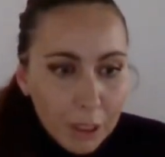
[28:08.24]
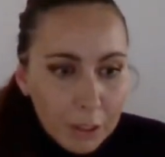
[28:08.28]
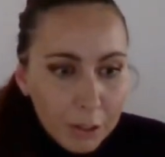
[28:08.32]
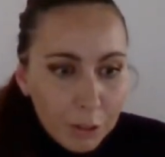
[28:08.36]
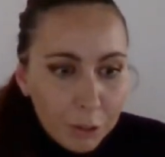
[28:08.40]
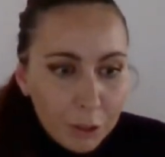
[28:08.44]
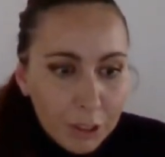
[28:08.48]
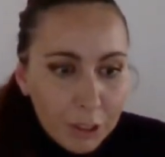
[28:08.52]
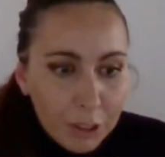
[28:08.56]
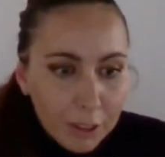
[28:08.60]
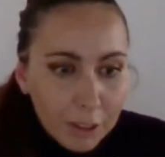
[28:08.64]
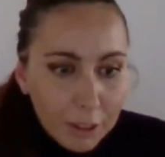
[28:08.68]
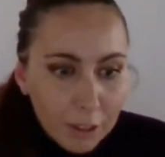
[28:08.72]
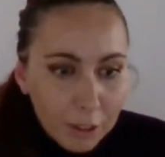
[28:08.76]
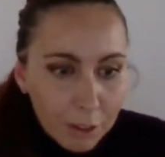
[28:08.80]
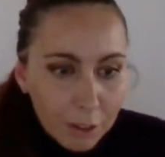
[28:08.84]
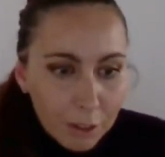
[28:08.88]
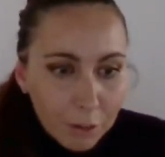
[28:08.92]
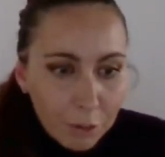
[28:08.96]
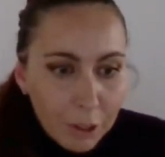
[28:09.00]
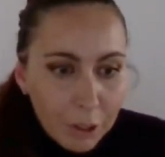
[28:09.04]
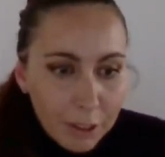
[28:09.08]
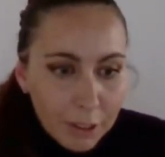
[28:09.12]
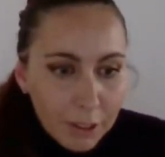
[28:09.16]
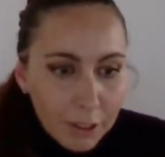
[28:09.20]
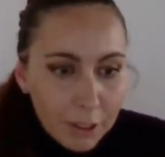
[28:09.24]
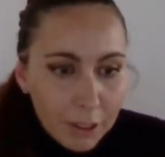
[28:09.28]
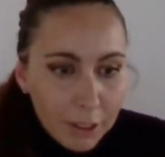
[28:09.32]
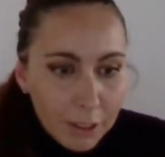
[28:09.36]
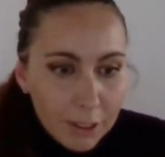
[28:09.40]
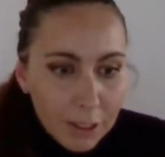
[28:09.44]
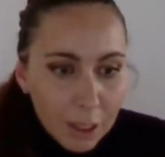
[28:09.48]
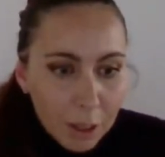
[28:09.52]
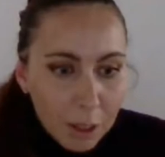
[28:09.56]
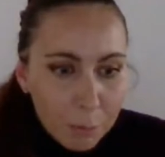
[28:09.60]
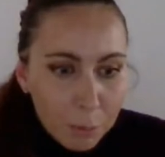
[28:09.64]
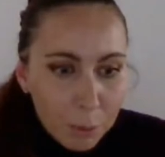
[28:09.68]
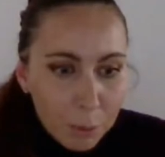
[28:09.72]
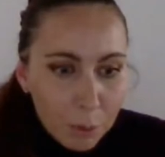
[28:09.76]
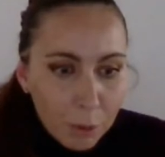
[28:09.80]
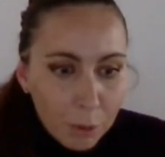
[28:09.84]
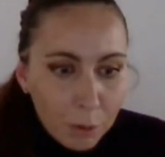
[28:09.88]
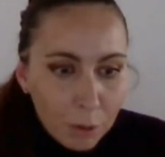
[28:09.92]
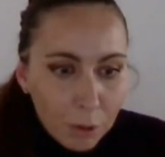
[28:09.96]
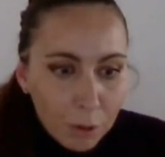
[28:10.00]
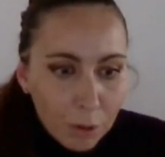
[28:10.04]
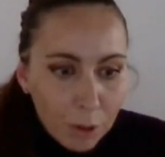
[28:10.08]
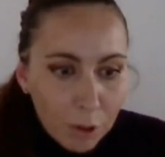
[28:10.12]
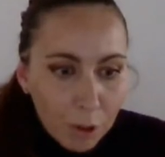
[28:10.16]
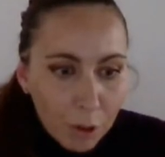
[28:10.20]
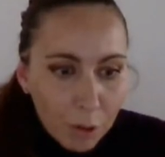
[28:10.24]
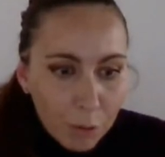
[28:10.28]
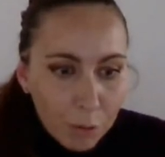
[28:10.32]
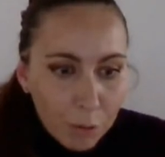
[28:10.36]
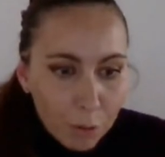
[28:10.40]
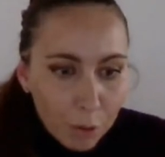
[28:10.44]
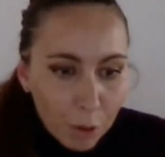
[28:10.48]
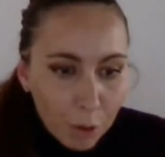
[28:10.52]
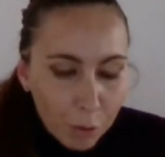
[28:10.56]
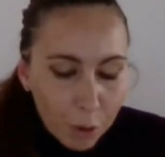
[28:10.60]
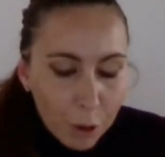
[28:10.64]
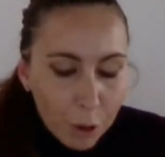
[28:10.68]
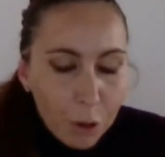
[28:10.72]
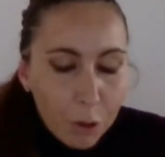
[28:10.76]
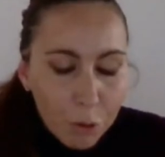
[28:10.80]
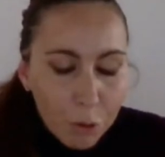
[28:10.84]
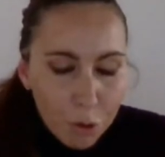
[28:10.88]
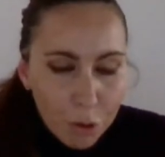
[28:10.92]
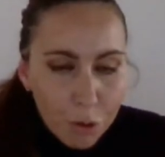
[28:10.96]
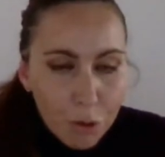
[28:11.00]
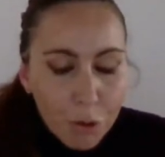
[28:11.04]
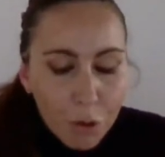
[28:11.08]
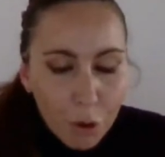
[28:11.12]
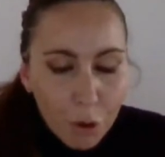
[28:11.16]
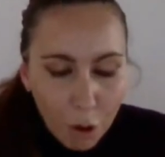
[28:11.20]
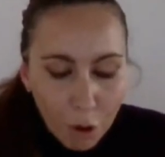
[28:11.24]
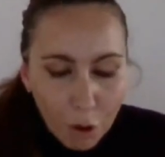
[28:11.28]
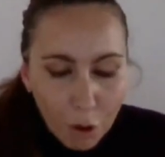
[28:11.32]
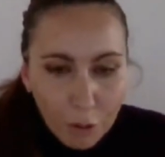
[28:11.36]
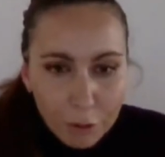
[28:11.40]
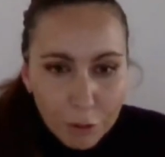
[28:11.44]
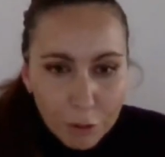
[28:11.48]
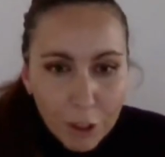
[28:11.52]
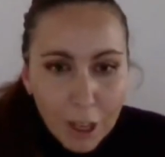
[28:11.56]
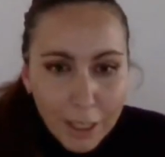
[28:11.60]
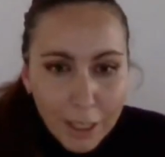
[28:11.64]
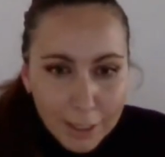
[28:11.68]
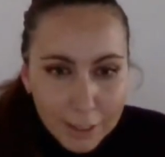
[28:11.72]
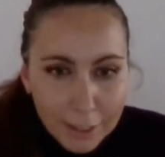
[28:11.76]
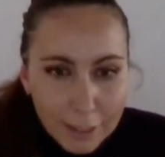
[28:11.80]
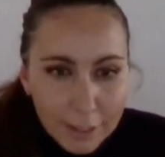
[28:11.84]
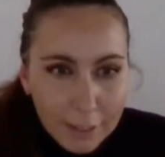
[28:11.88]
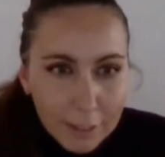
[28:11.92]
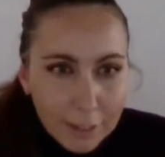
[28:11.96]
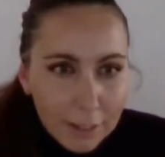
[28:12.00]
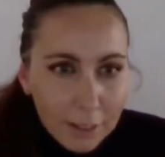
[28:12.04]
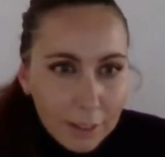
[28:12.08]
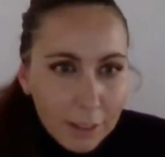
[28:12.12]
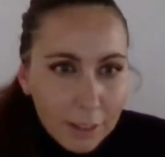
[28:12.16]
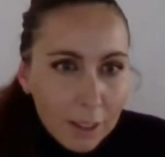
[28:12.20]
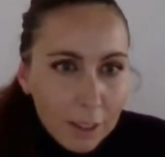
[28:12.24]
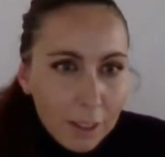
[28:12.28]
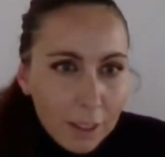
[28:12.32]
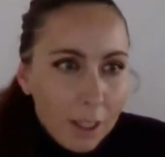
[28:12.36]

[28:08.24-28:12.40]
It's a recent example of huge dryness